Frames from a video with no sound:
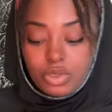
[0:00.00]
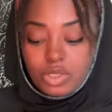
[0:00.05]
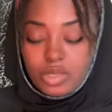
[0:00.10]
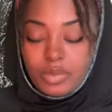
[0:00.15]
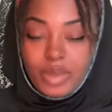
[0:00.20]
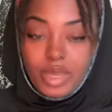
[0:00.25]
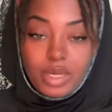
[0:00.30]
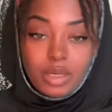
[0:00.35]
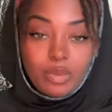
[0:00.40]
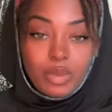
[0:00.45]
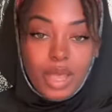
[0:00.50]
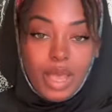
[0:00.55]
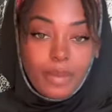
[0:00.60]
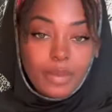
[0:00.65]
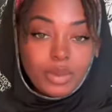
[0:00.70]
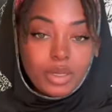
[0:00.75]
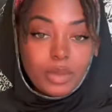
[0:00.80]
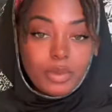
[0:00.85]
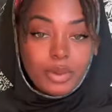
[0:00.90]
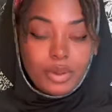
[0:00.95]
Somebody
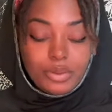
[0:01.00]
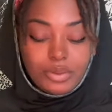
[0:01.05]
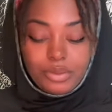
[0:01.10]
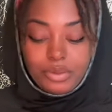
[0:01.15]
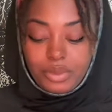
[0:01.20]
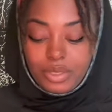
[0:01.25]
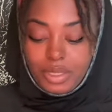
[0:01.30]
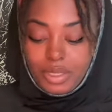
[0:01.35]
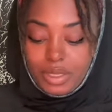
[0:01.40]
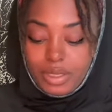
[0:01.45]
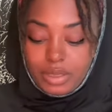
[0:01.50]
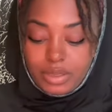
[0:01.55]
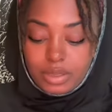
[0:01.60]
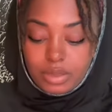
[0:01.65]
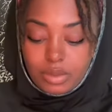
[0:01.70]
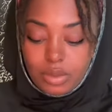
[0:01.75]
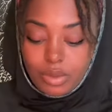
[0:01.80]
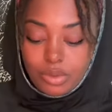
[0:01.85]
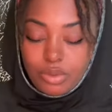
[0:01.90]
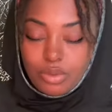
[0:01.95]
popping up on you, cancer,
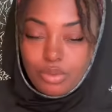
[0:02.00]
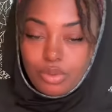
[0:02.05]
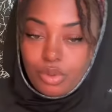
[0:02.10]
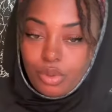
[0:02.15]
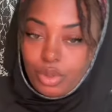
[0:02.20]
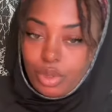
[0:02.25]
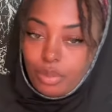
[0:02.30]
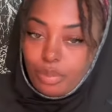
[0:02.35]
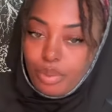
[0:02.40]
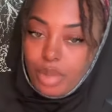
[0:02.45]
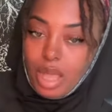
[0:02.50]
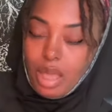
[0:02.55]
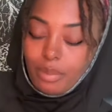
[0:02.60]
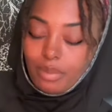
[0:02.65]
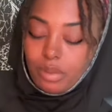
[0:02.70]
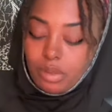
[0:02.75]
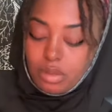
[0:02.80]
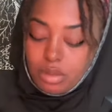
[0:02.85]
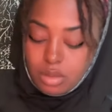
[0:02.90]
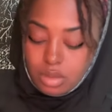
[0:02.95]
or you doing a
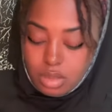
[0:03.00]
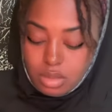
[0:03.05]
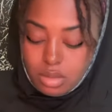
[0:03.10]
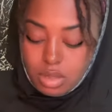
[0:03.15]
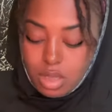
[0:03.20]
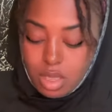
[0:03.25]
popping up.